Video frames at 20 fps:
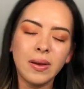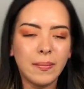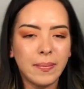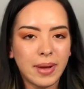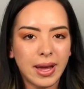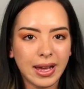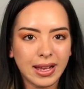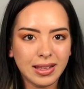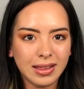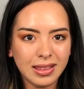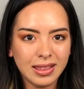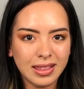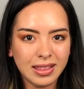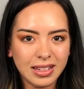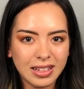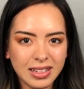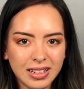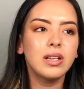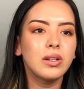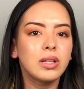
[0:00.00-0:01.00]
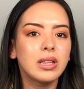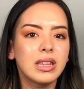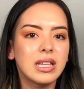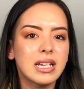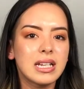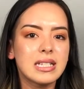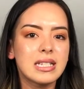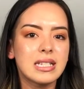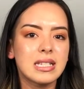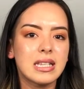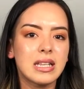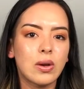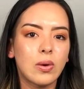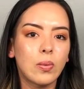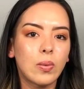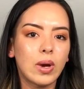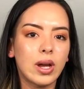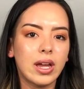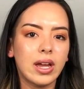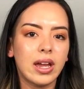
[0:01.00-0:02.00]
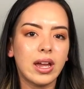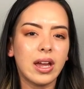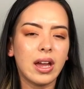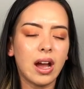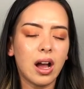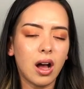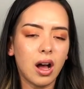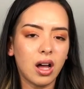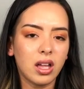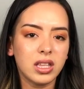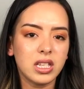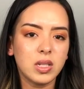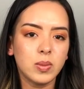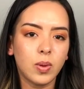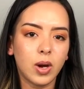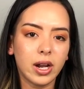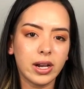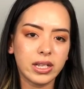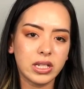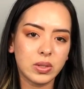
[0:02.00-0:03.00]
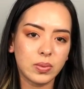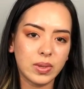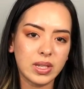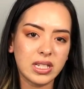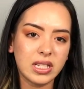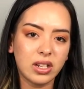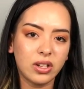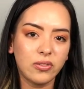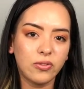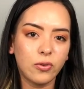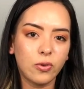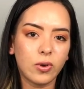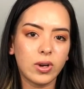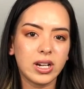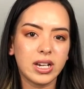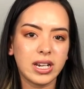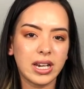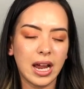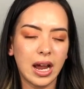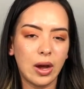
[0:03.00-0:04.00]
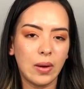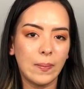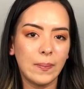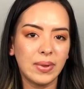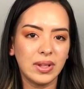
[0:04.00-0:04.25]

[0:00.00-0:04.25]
bag look. You list what all these products retail for down